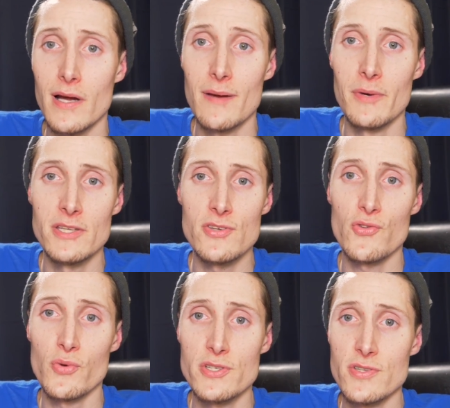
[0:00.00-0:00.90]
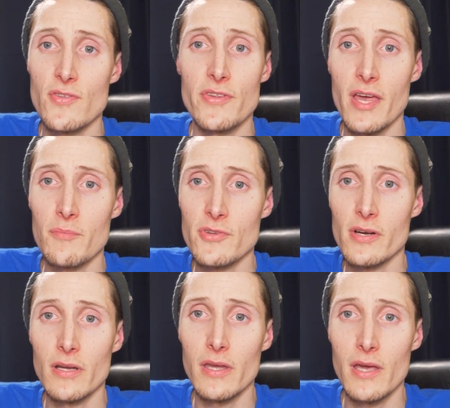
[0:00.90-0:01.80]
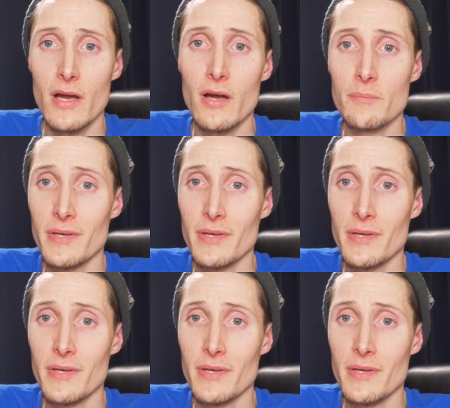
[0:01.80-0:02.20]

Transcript: I might just switch to Samsung Care